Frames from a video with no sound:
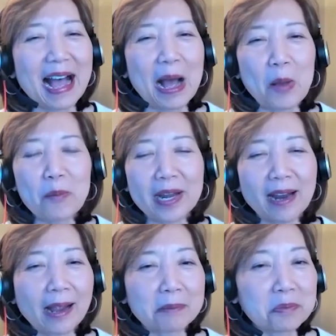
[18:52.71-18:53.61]

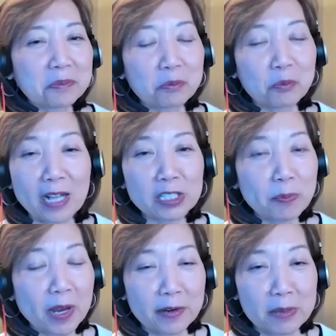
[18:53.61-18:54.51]
But I watched
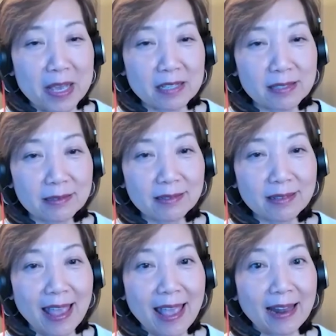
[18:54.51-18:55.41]
Perry
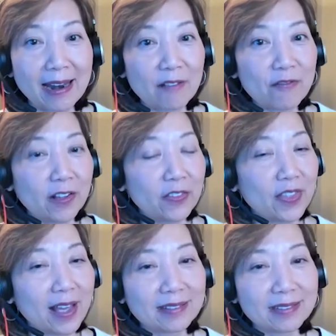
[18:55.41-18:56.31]
Mason, and I felt
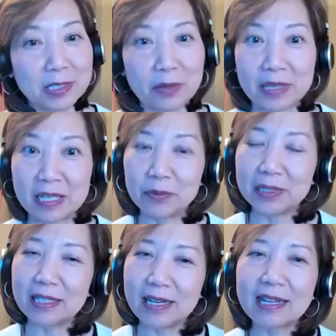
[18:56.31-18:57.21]
that, he
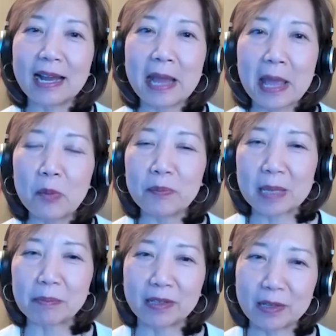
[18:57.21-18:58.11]
really did kind of help people.